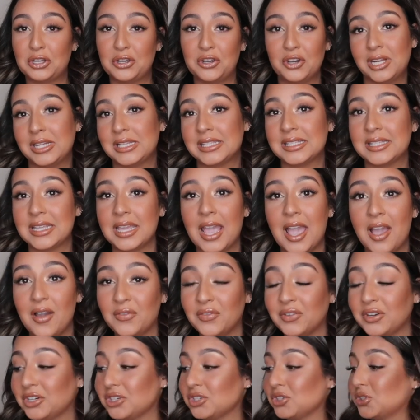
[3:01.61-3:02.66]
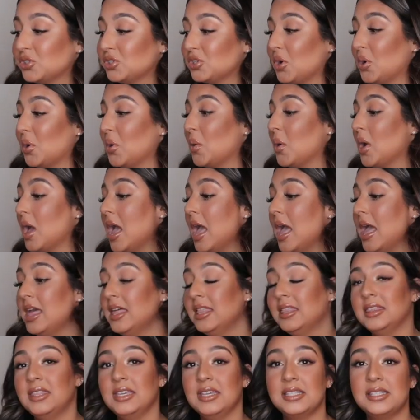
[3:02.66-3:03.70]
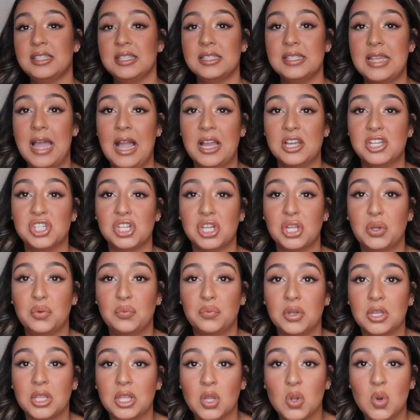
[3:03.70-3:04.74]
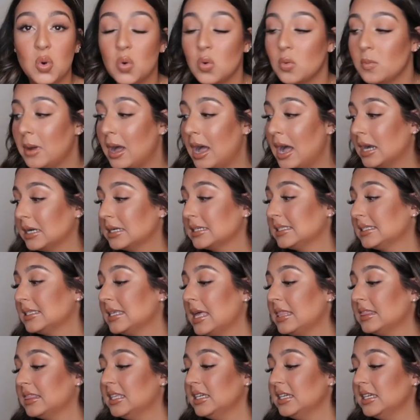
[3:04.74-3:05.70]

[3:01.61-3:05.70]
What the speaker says: the greatest thing ever. So this is actually a really cool box.